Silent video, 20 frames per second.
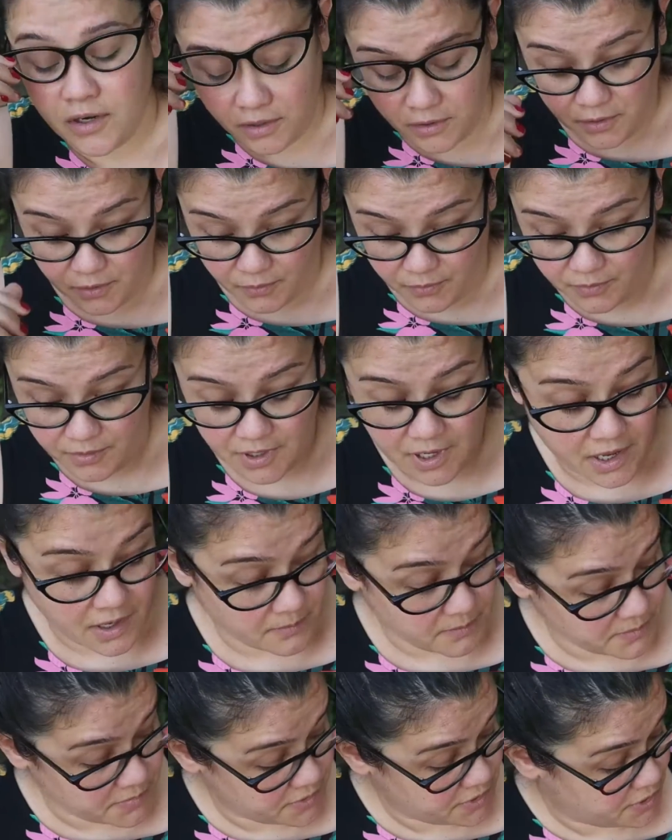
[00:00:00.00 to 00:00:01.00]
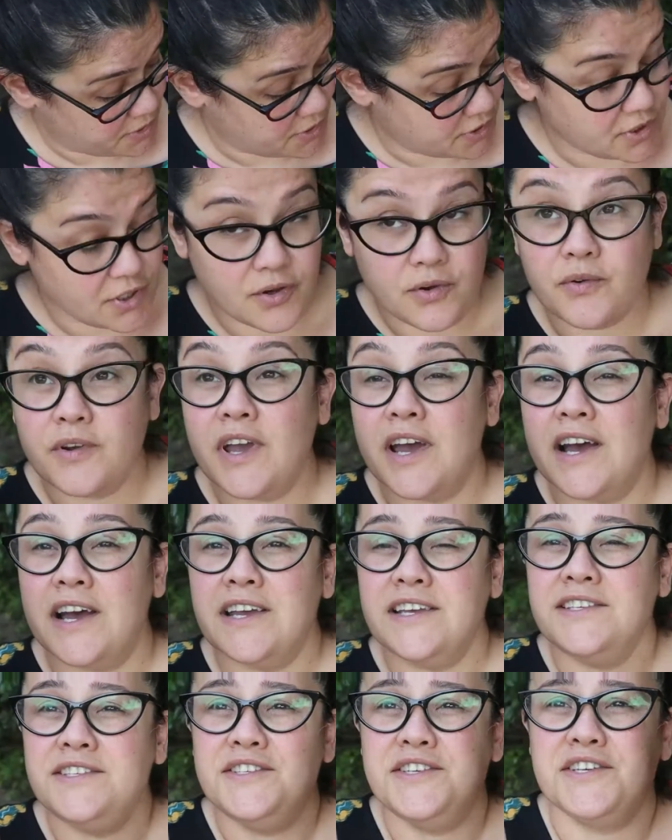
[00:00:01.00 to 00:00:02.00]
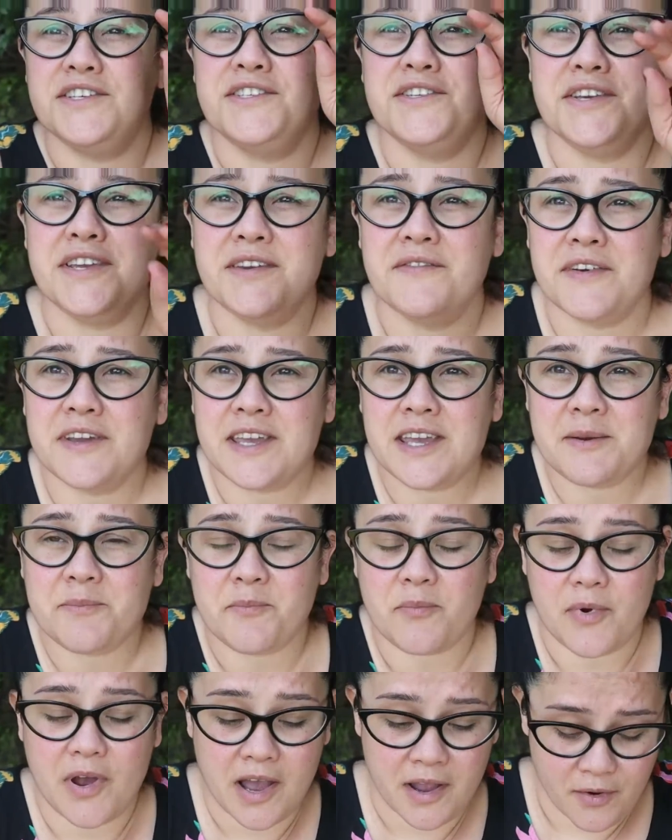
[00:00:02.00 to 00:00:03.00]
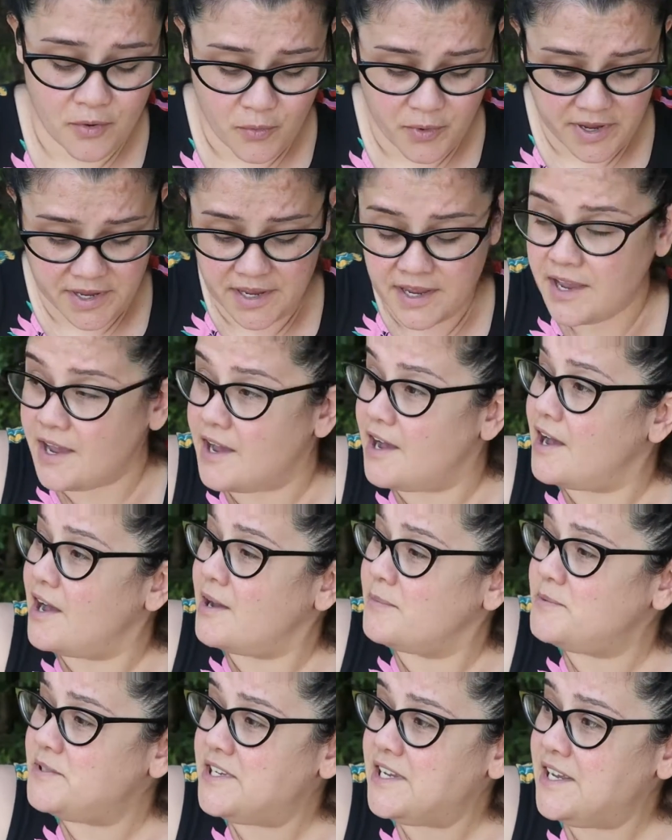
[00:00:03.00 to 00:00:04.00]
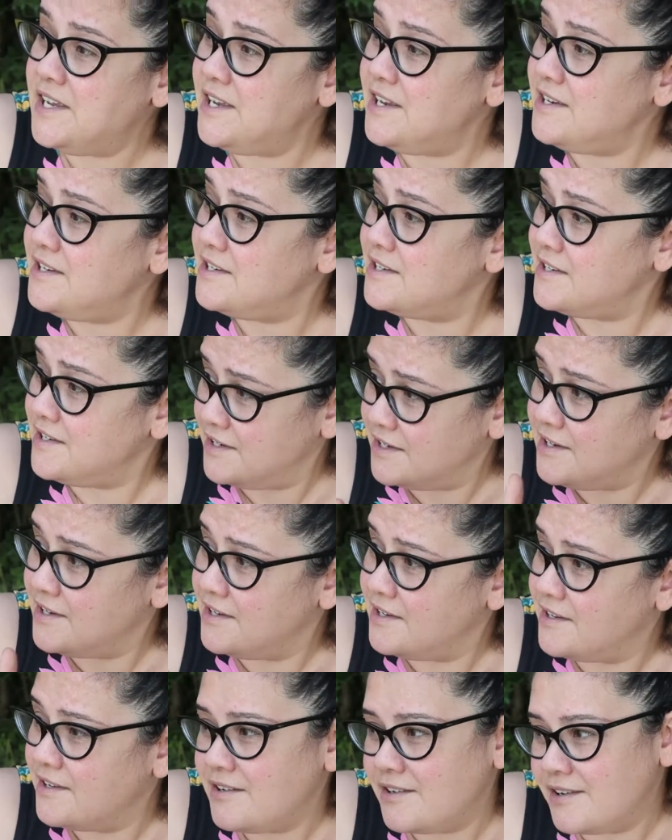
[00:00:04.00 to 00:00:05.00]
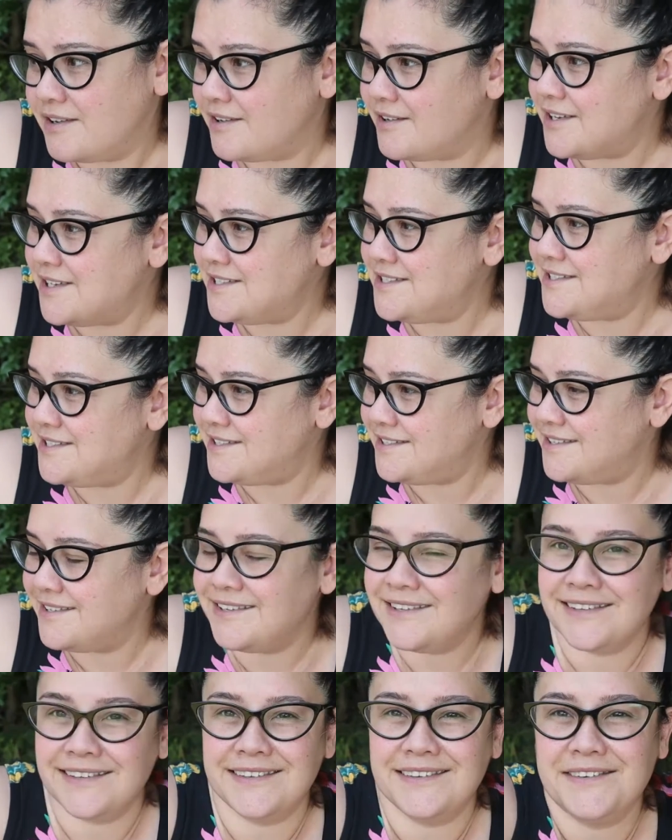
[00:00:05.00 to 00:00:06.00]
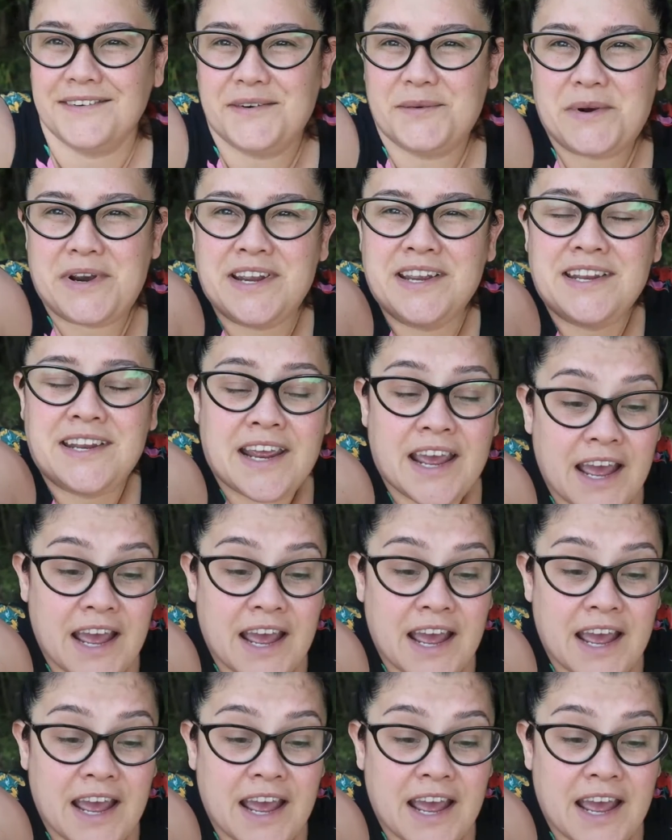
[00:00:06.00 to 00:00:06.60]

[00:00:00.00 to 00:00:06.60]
No. So guys, just to give a quick update, because, right?